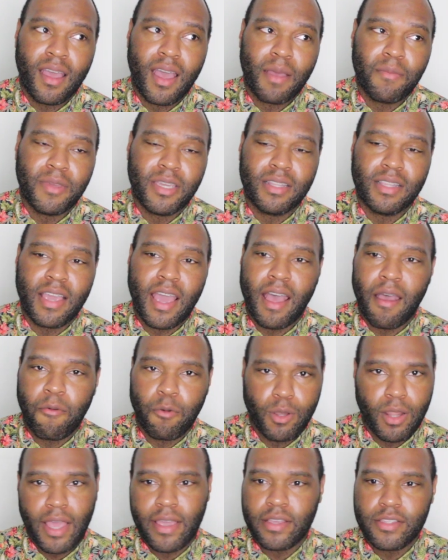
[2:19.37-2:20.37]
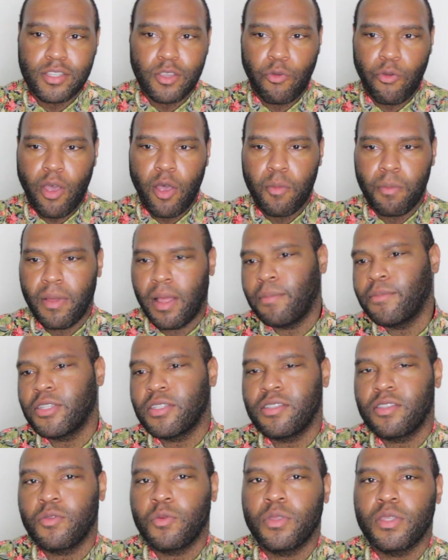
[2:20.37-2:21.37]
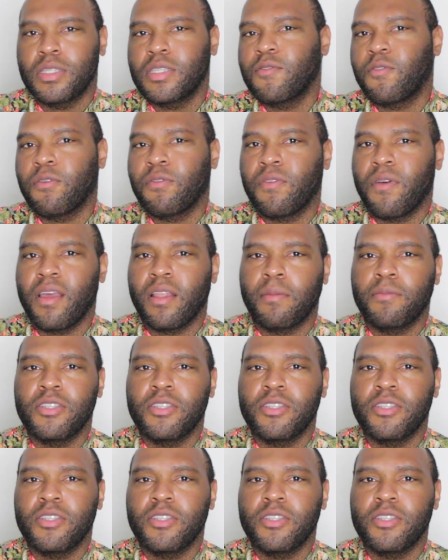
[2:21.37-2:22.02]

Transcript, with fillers: I mean, yeah, I would like it to grow, but I'm just doing this for fun.